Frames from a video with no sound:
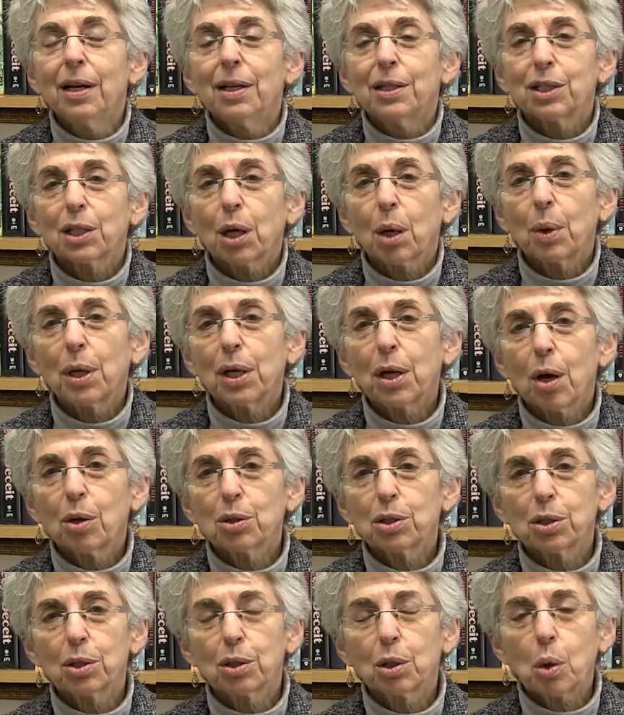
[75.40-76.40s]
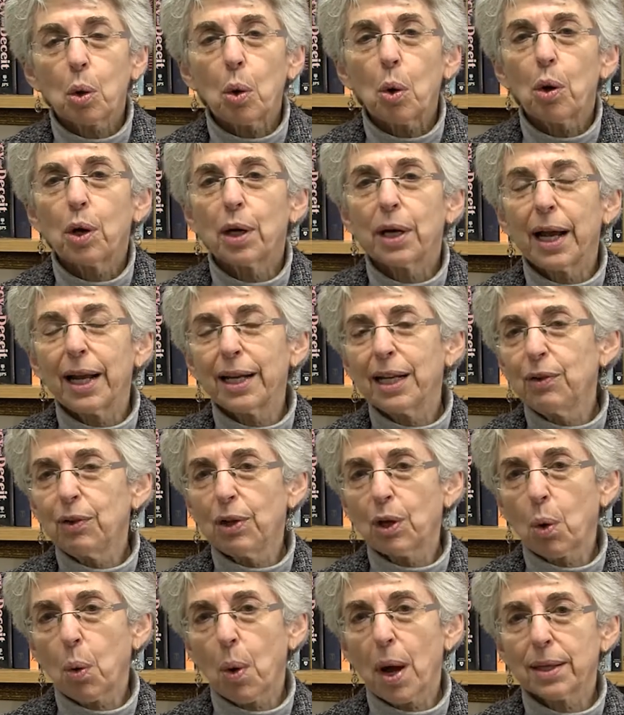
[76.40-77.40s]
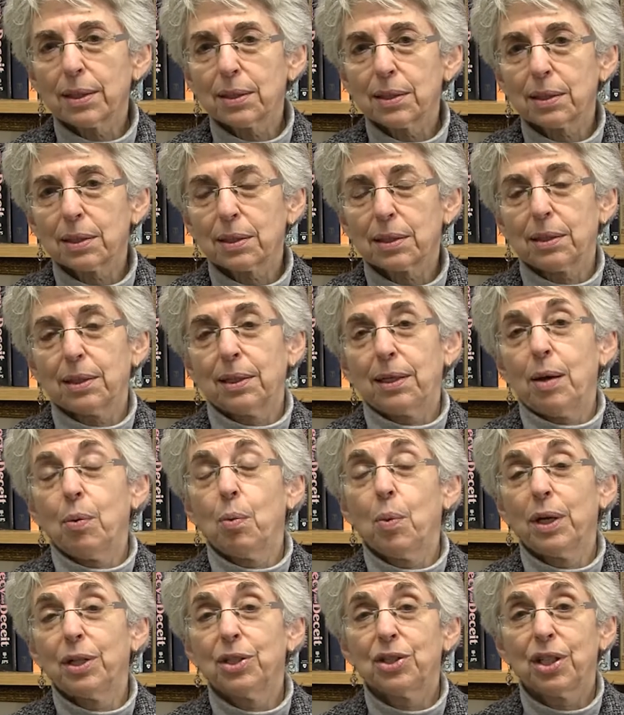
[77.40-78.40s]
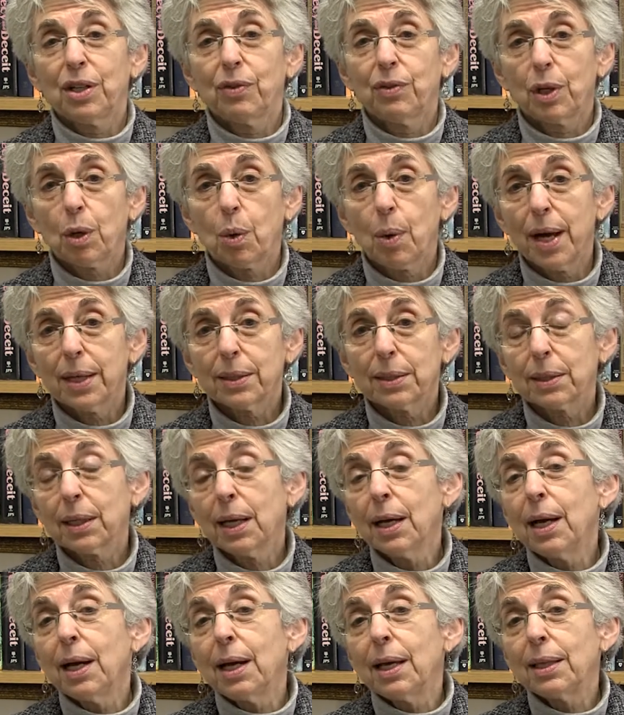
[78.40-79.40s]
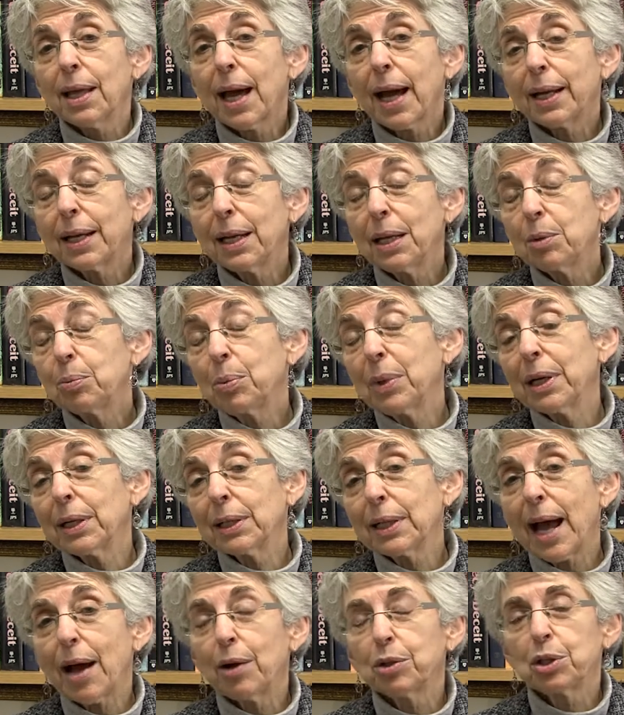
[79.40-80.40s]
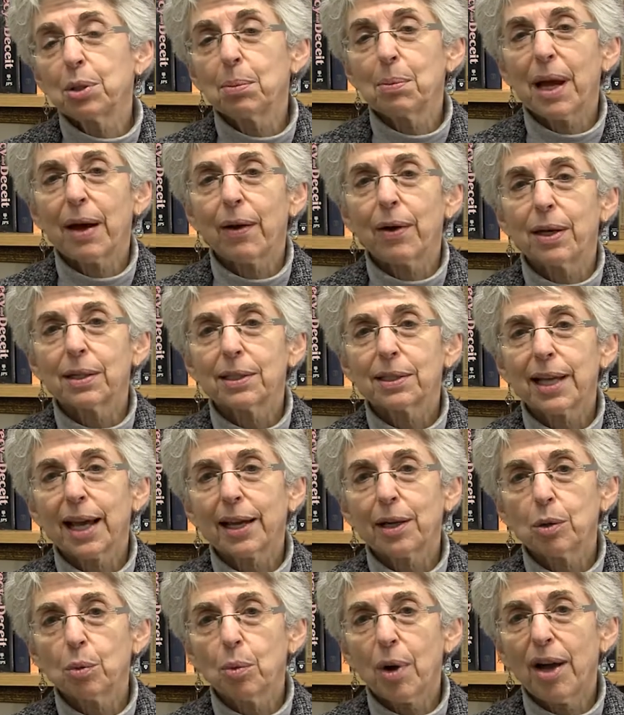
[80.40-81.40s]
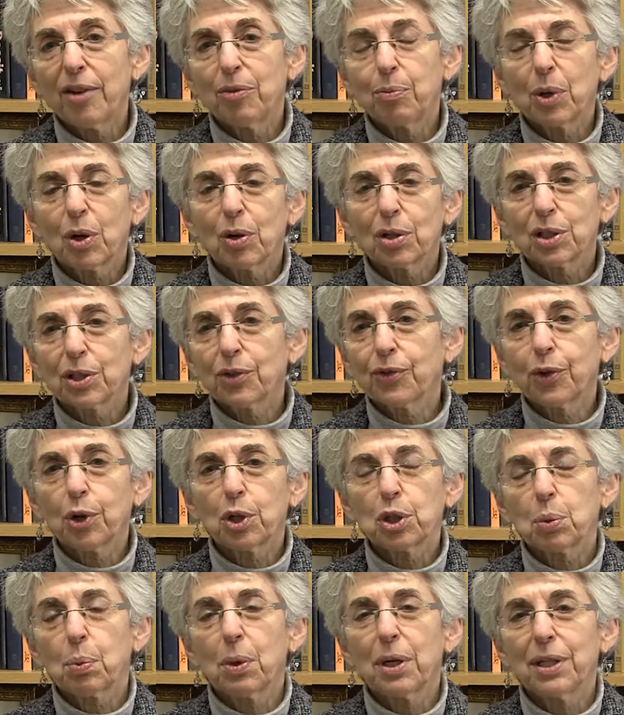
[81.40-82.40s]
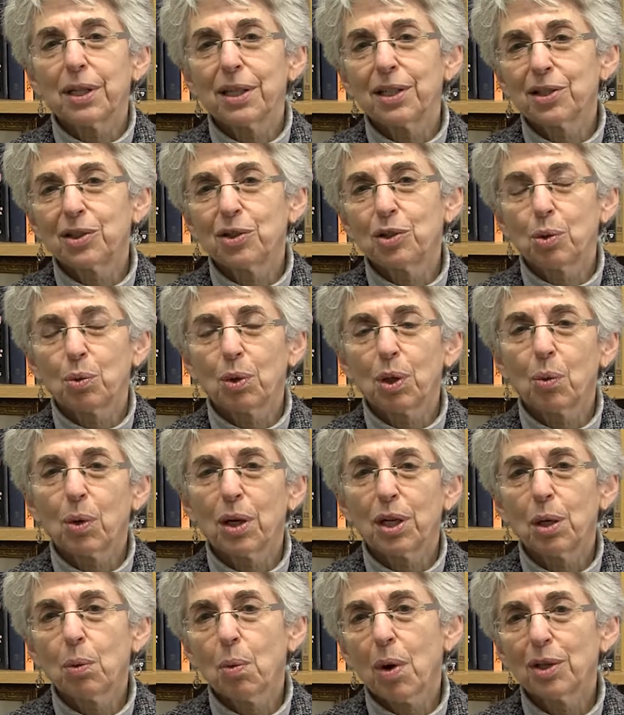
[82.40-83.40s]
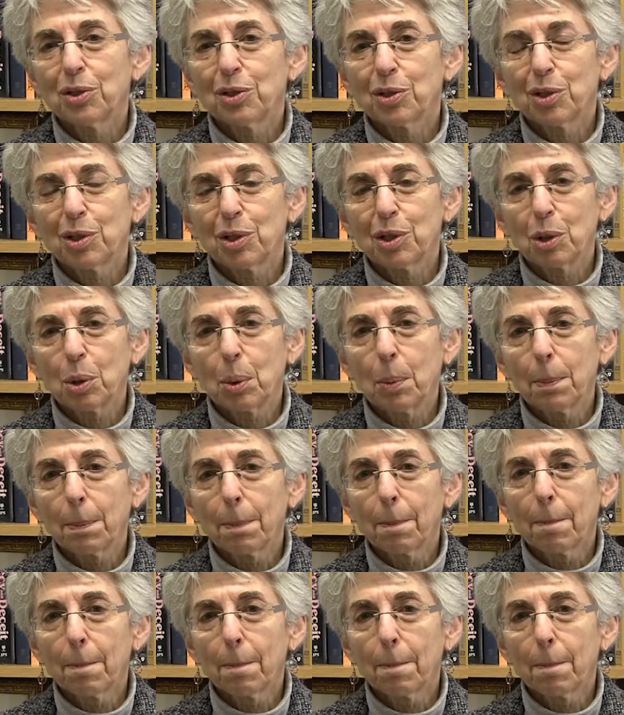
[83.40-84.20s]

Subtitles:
So he goes to the court and he requests, and what does he request? That he be allowed to marry a second wife because the first one isn't doing what he wants her to do.